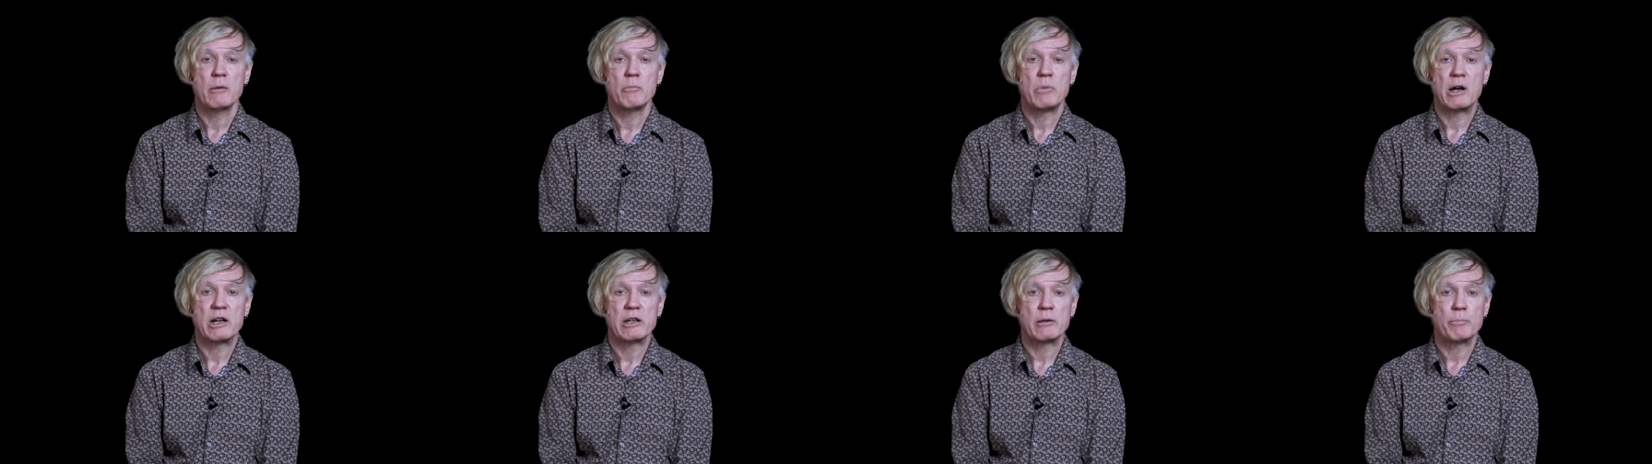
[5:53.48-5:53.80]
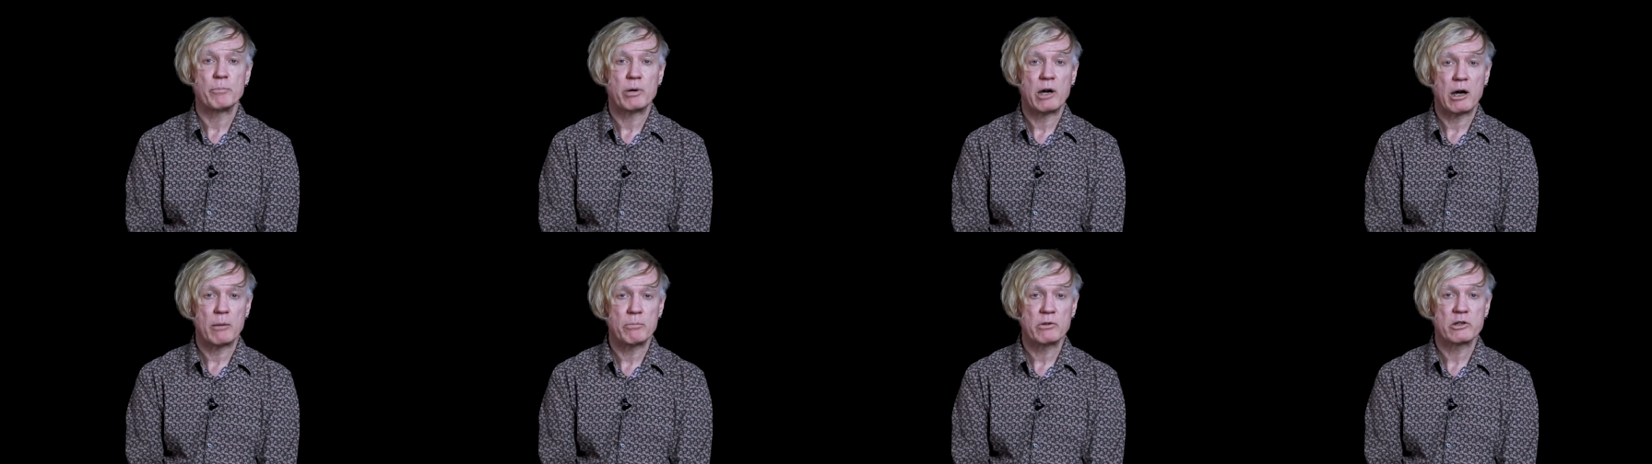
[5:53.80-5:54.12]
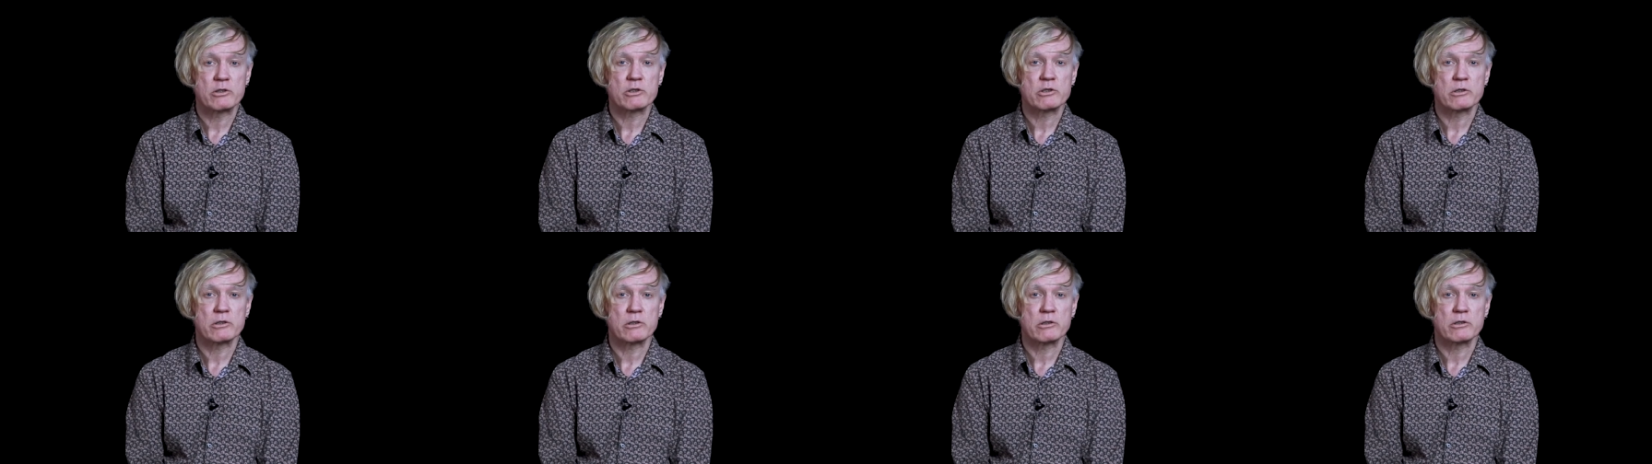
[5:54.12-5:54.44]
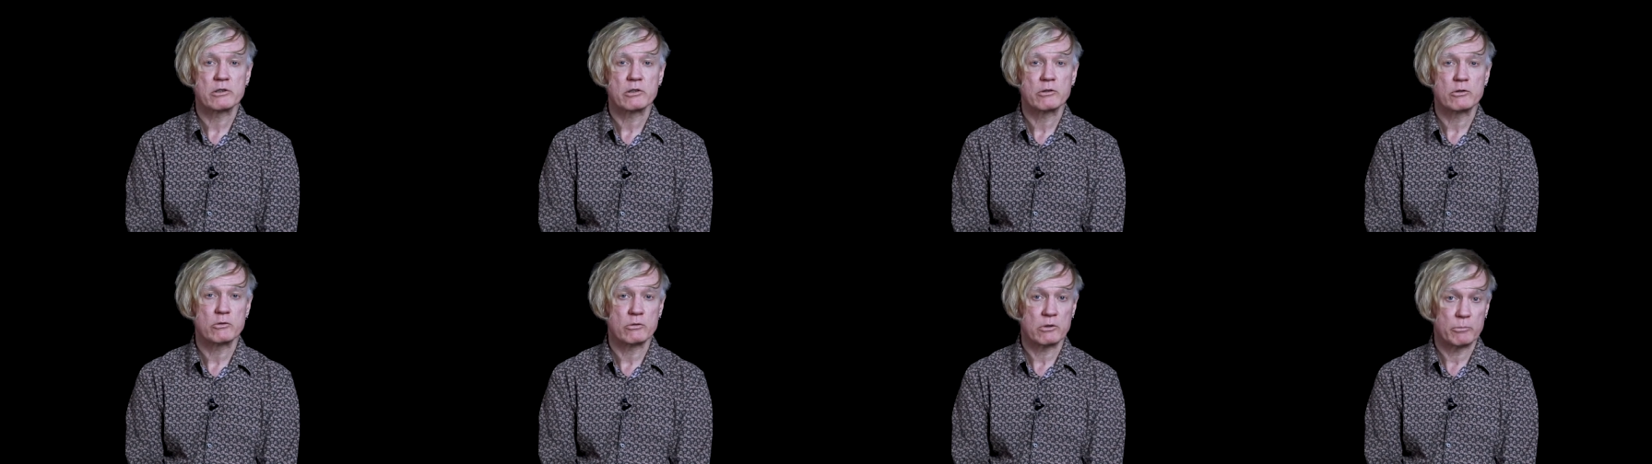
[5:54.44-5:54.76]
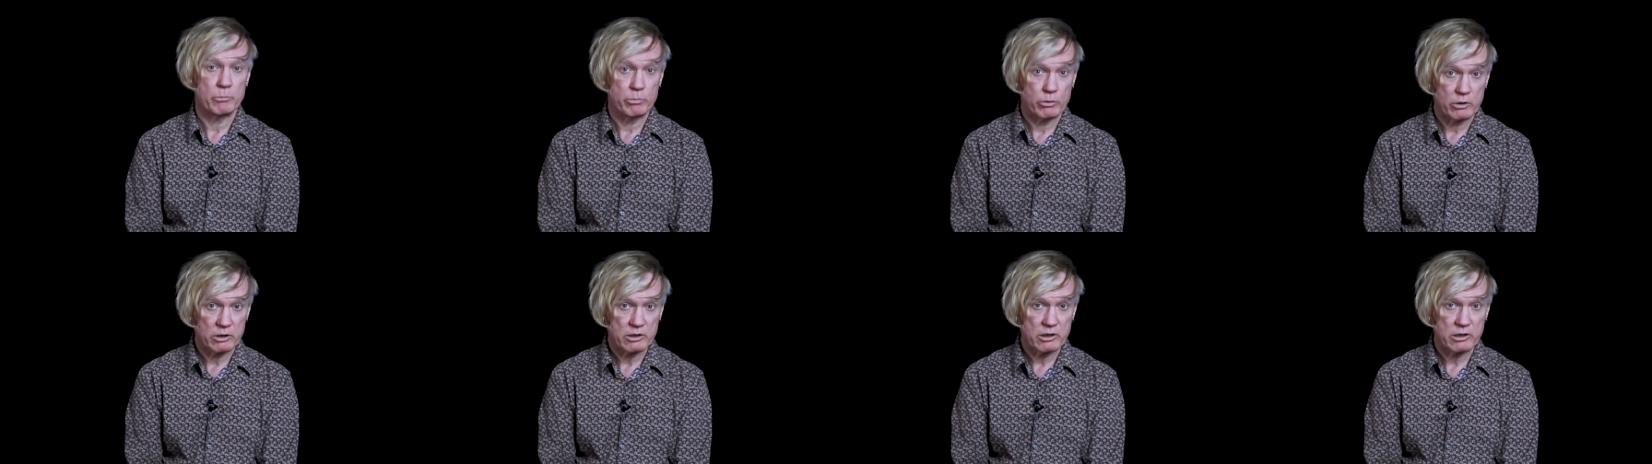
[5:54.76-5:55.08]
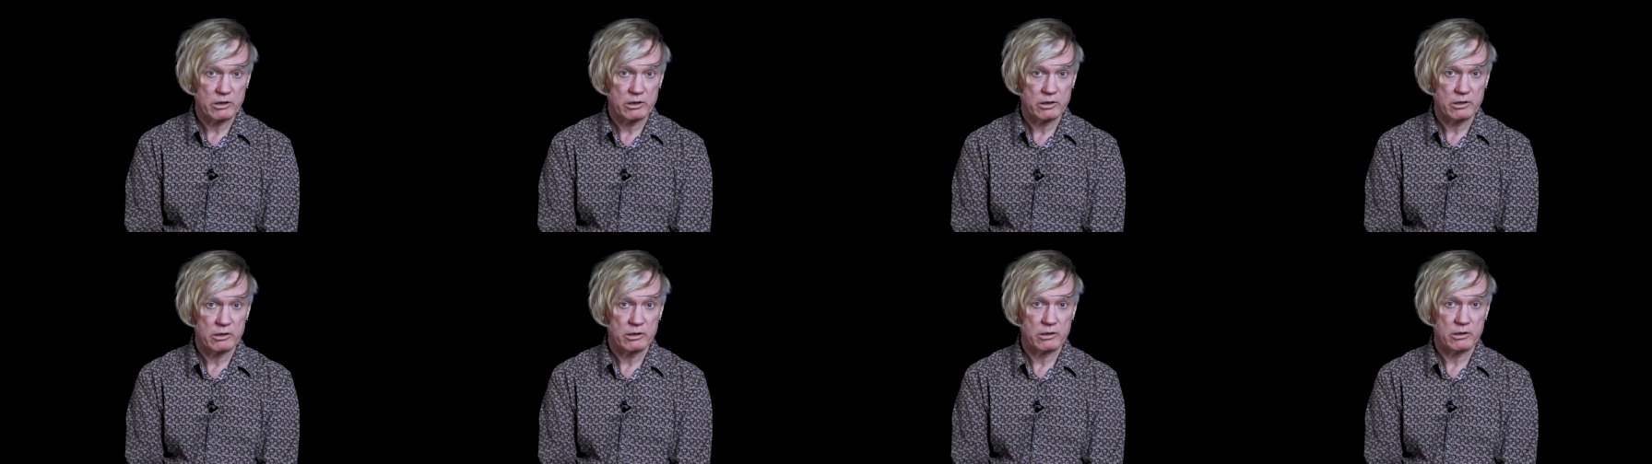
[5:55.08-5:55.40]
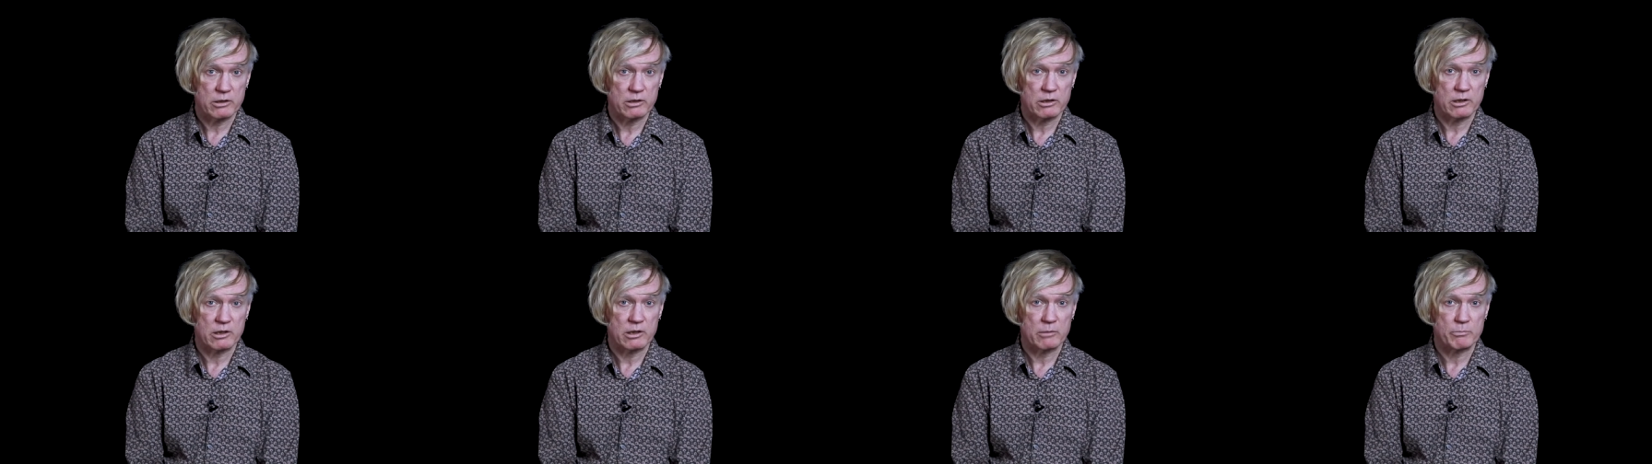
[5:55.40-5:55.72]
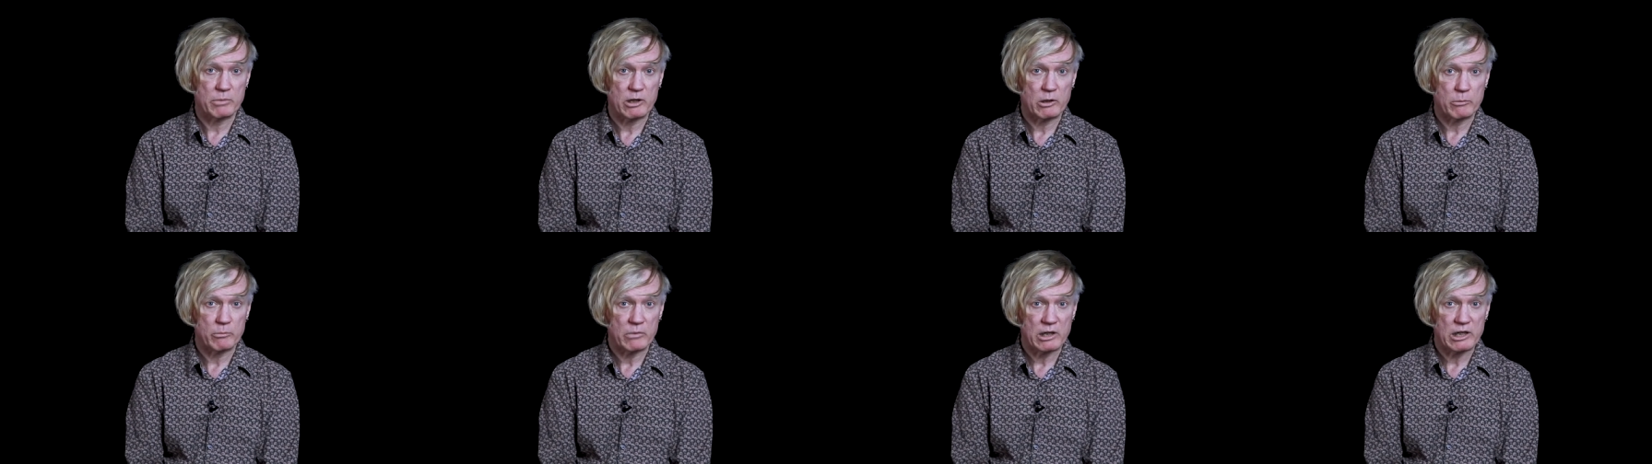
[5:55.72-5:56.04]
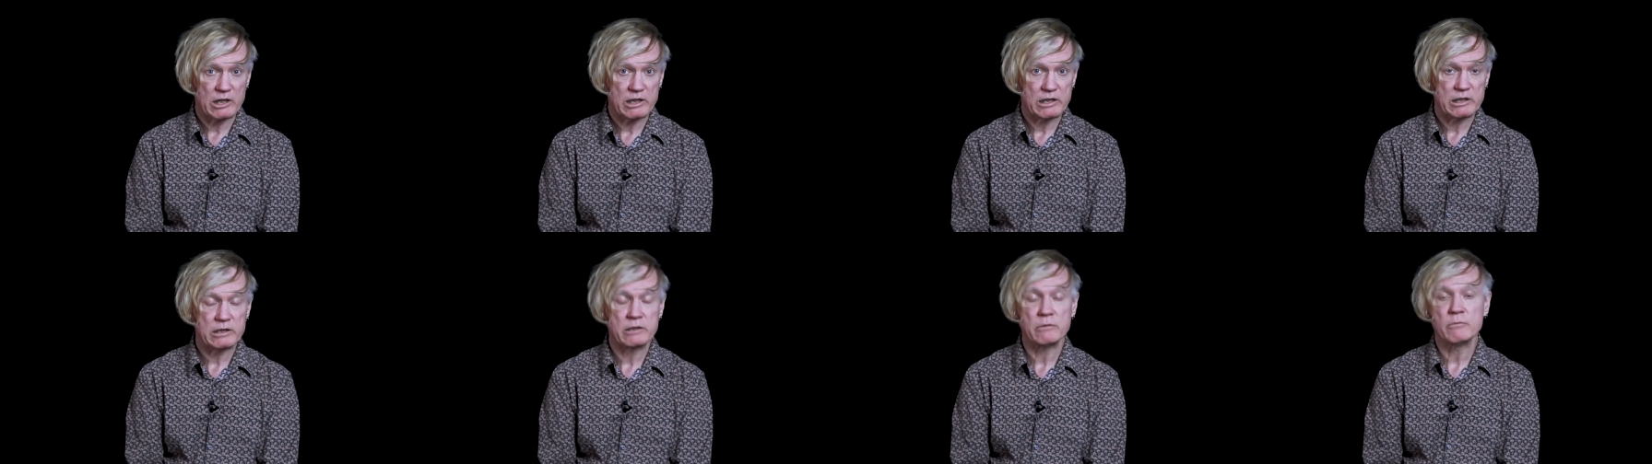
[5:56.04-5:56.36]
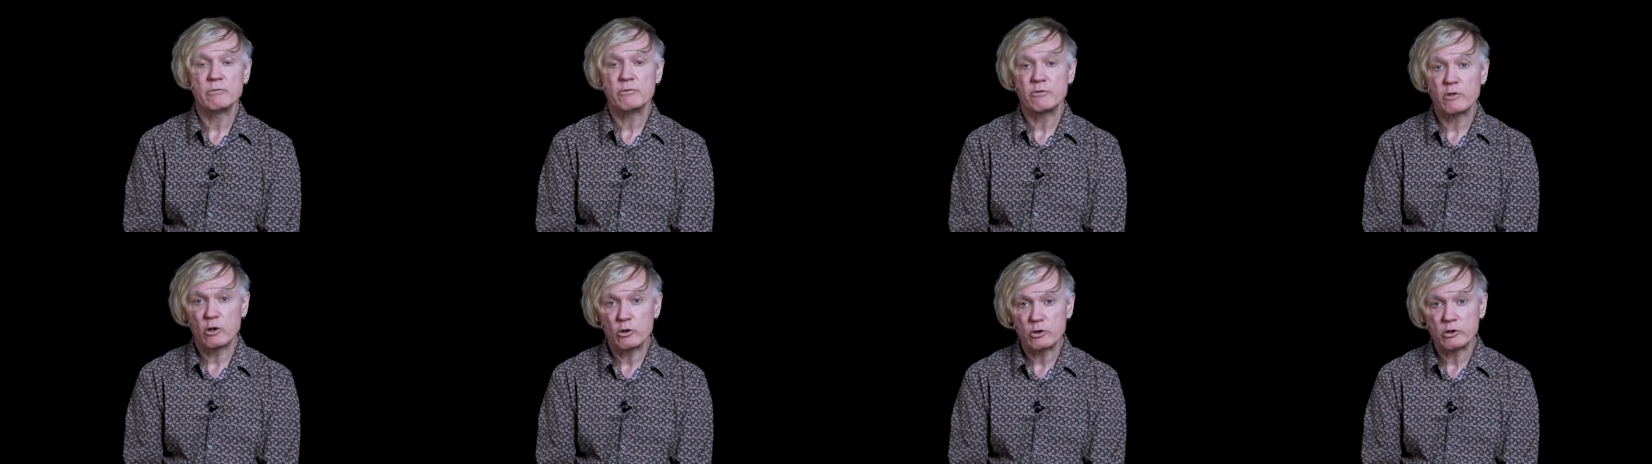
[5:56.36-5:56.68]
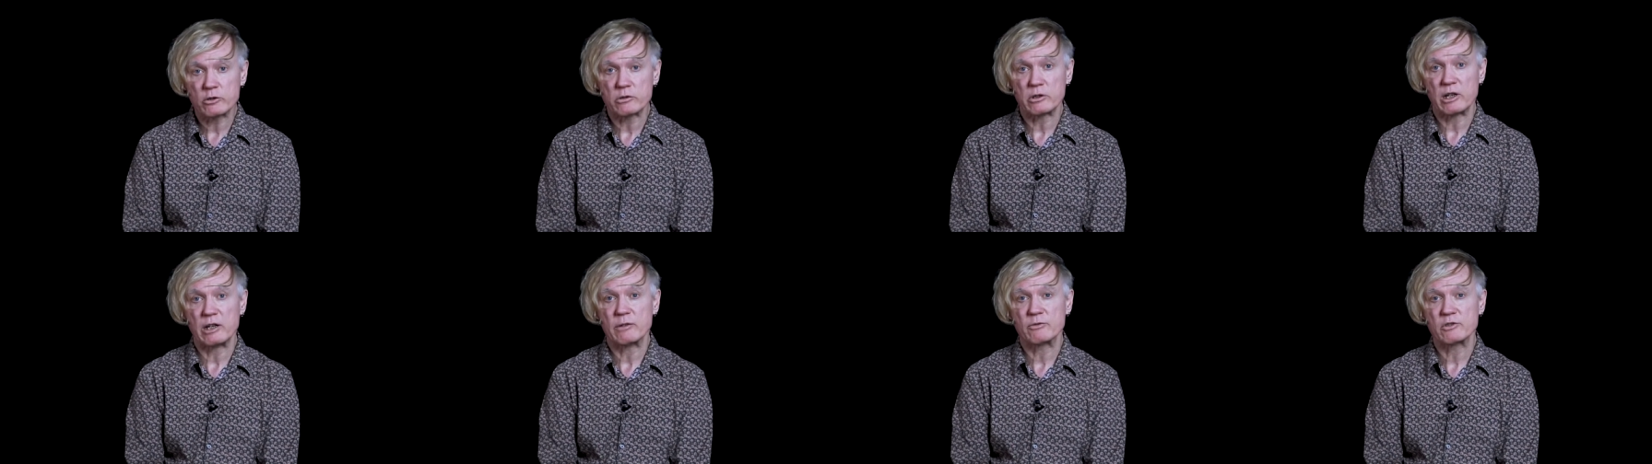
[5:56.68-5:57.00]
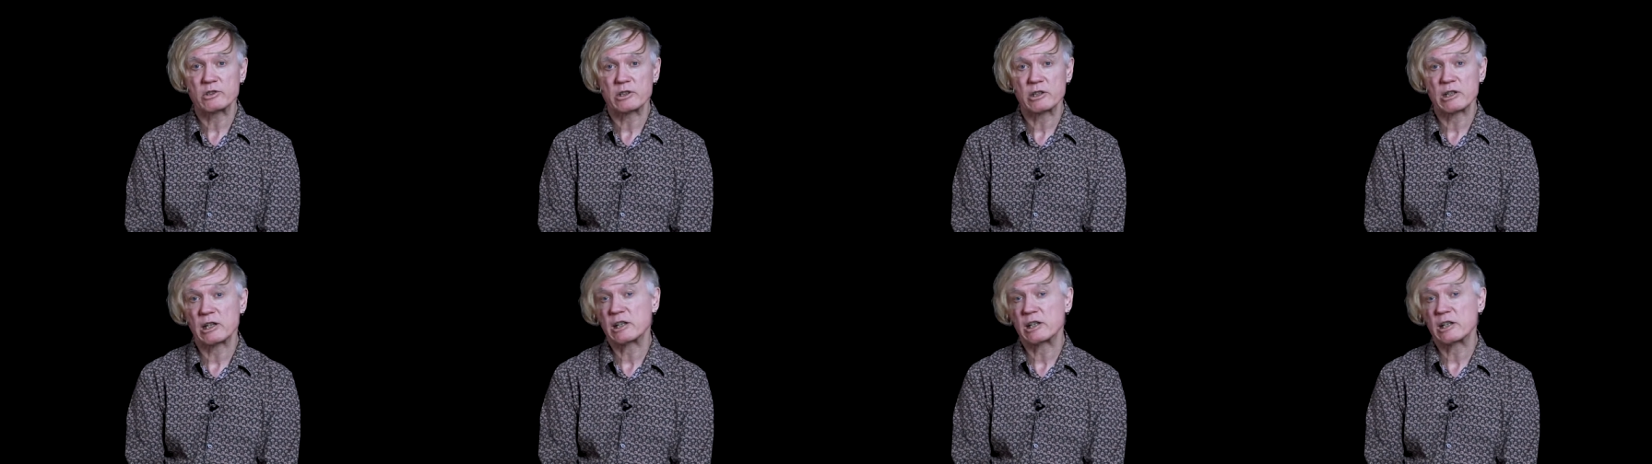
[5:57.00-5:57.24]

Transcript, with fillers: by a publisher to do a book about my photographs.